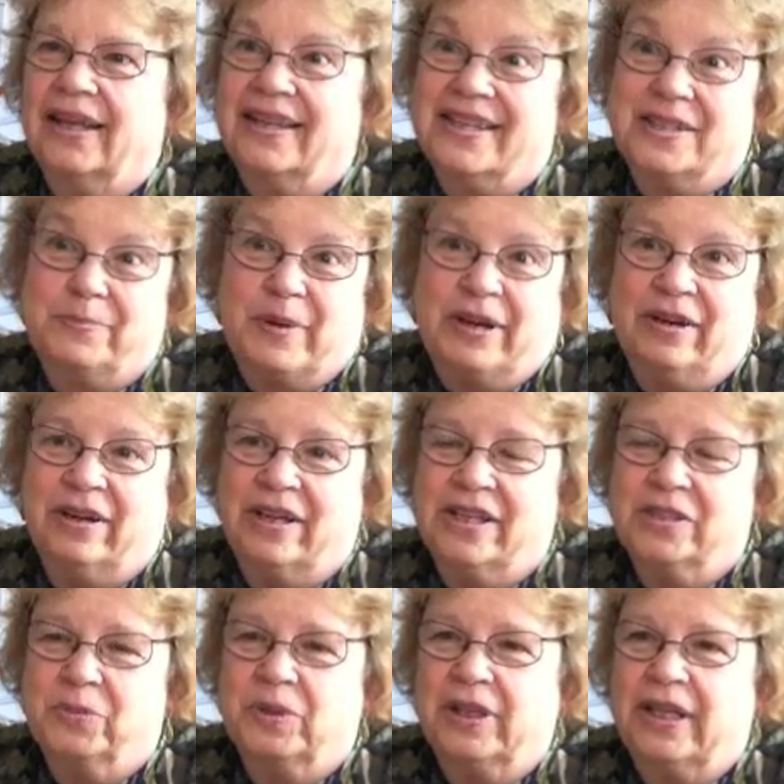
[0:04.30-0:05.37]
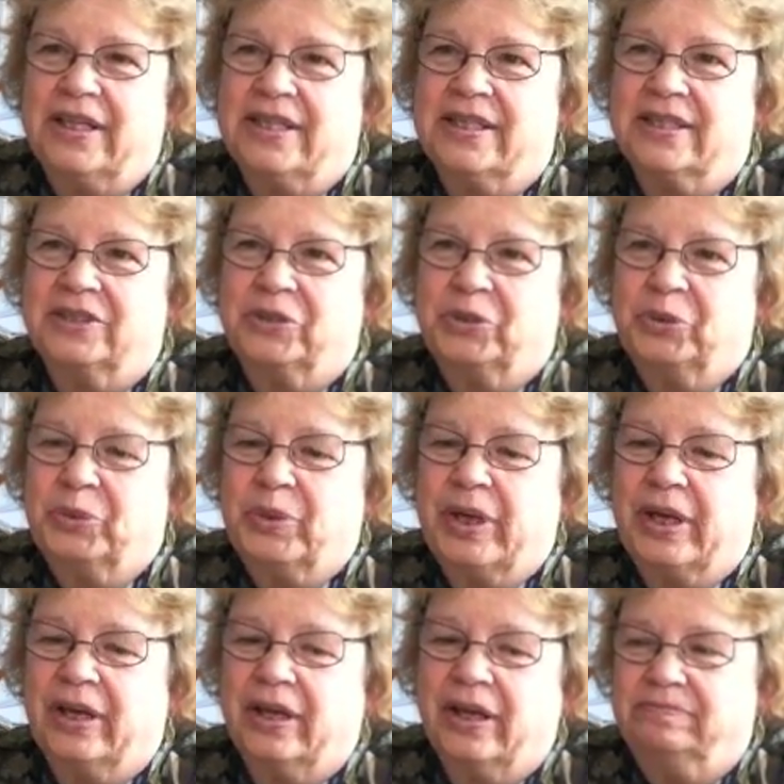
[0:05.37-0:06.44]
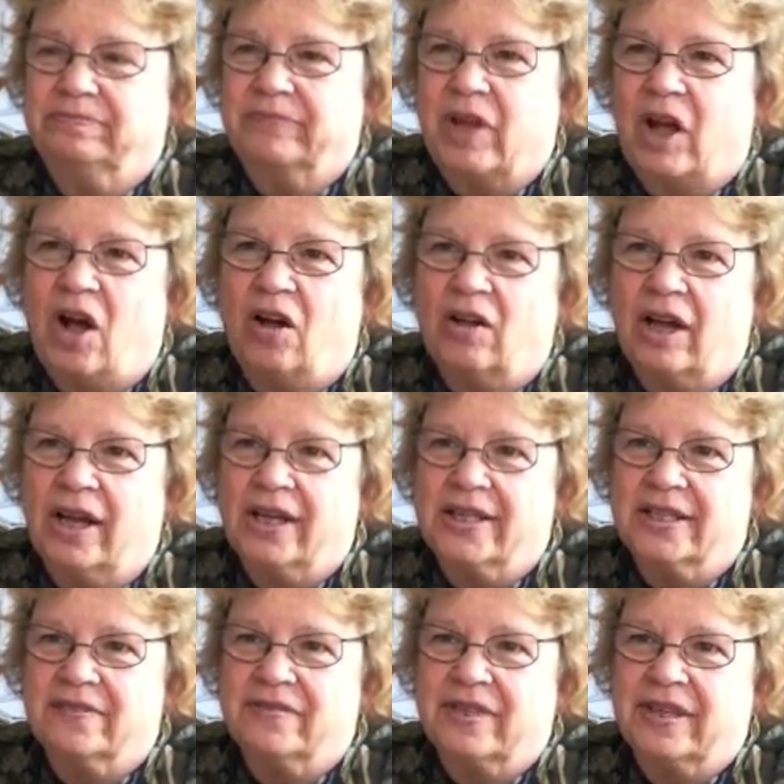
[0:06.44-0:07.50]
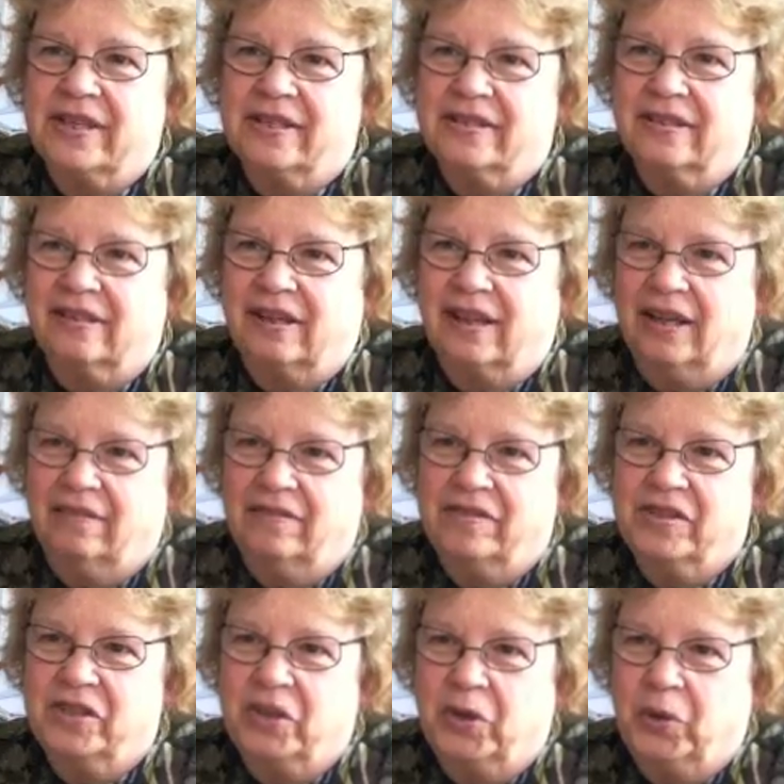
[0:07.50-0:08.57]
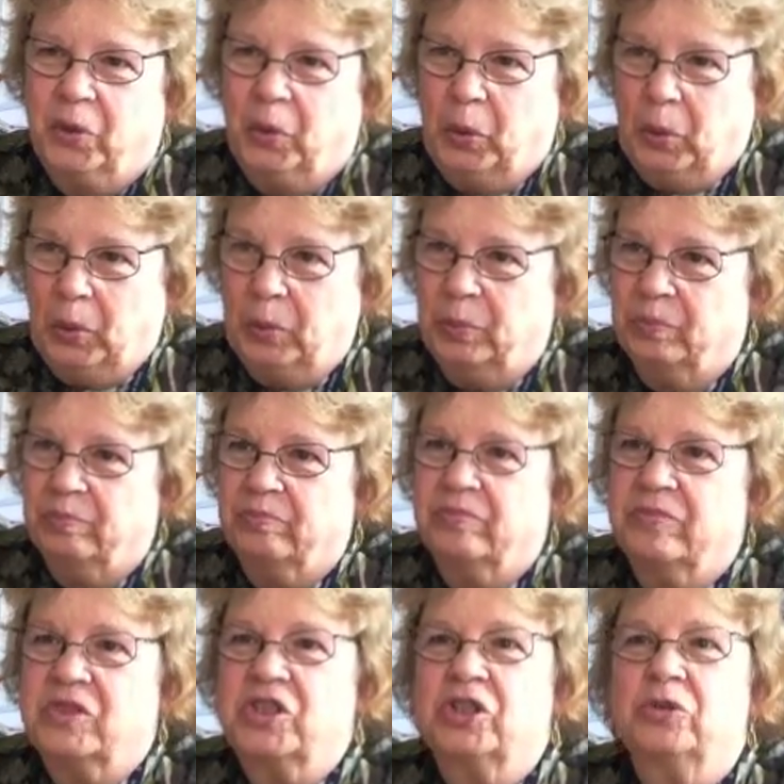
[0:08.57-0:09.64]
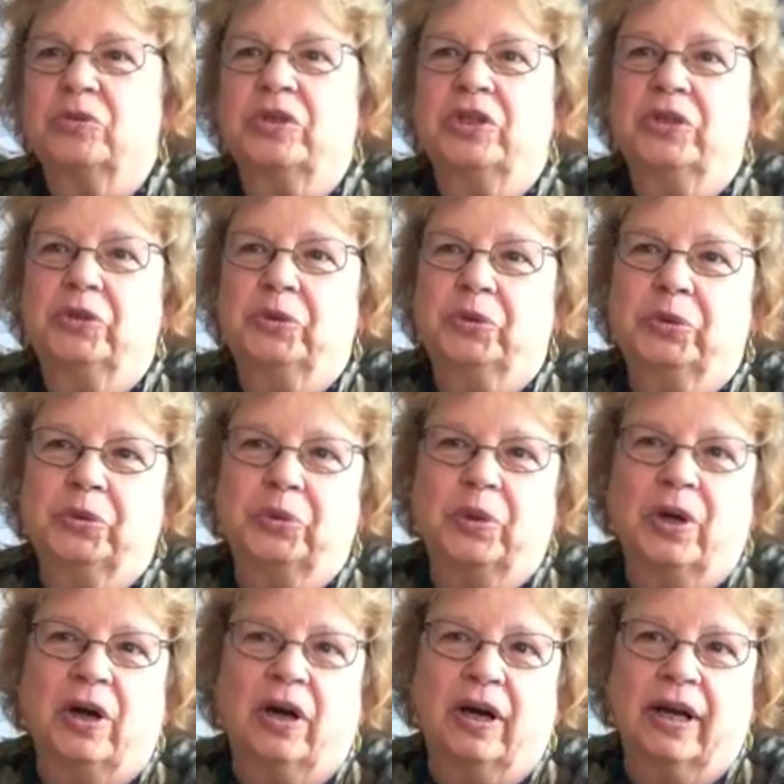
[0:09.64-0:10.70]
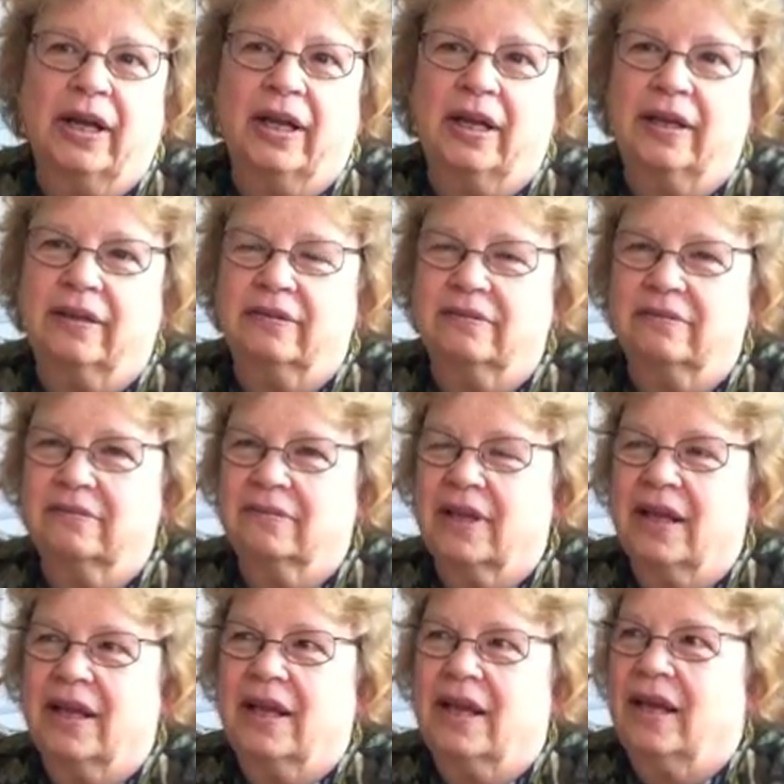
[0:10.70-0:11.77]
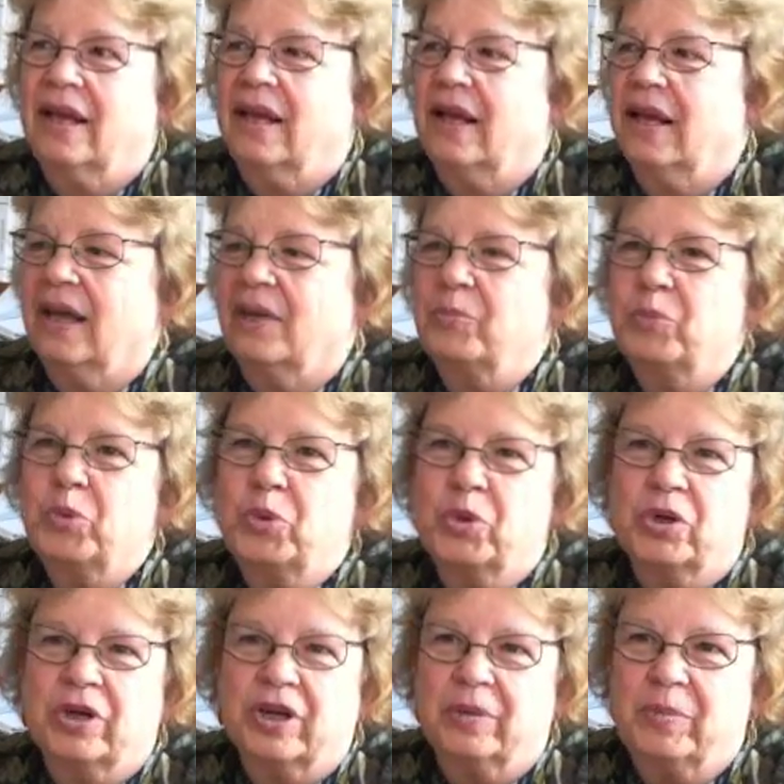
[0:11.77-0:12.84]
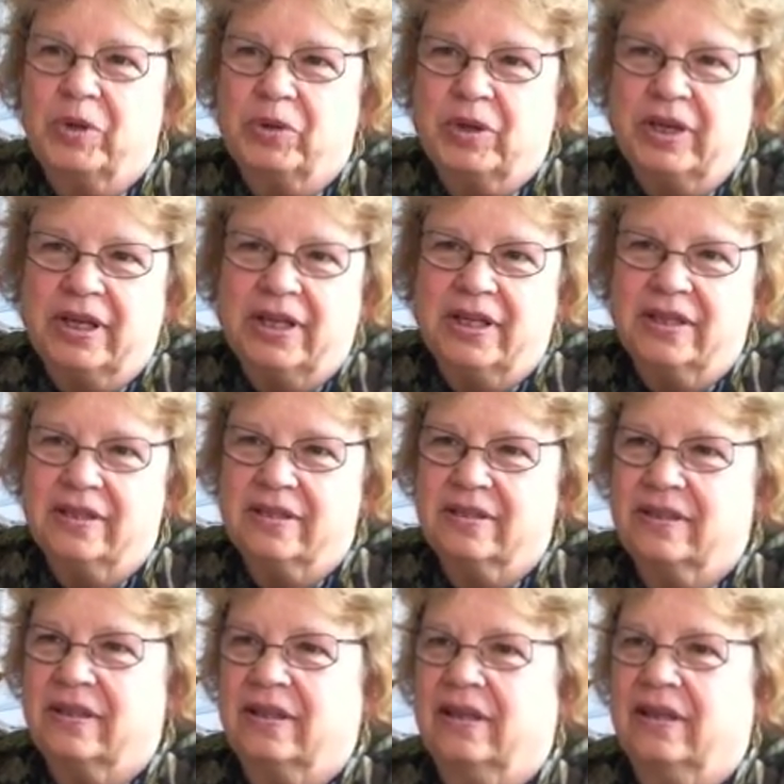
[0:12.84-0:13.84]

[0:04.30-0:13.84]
Disparities relate to all kinds of things in life. So children who are in poor communities